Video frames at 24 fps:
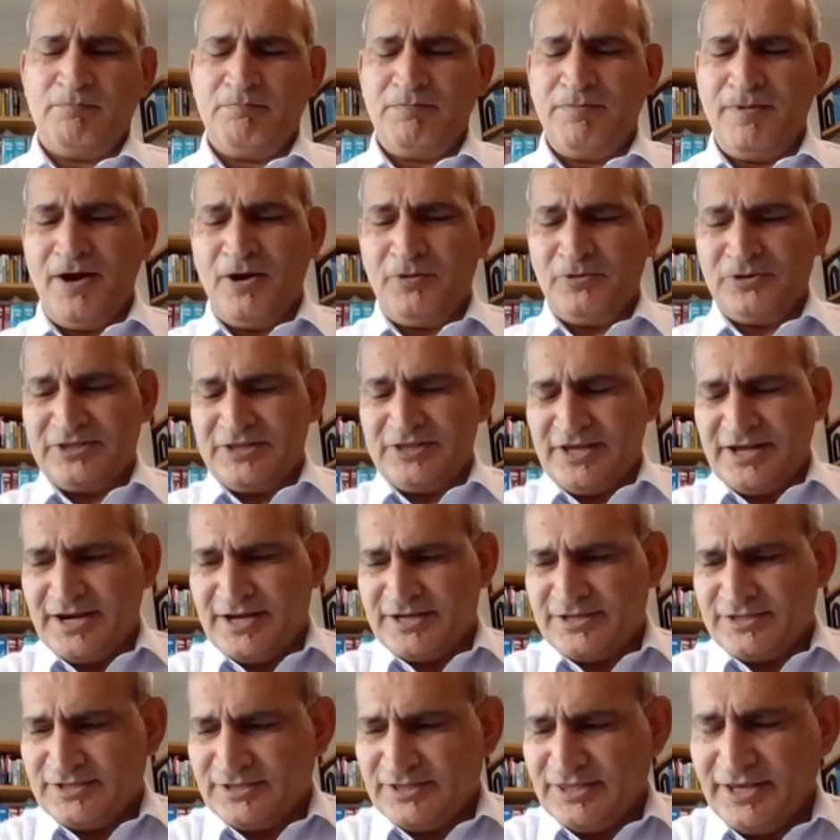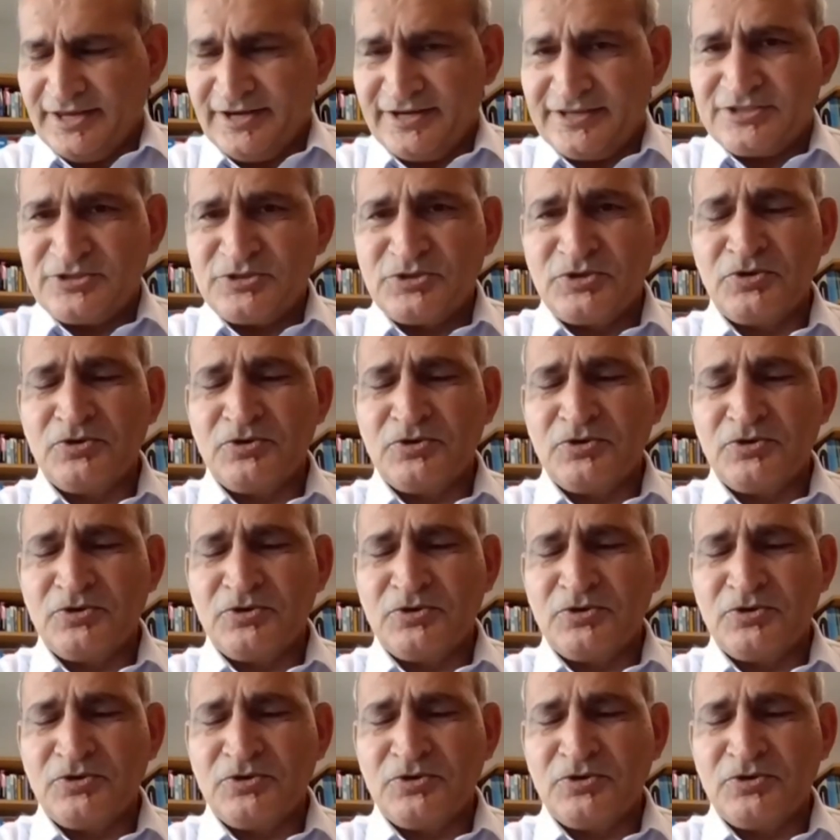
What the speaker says: About that, there is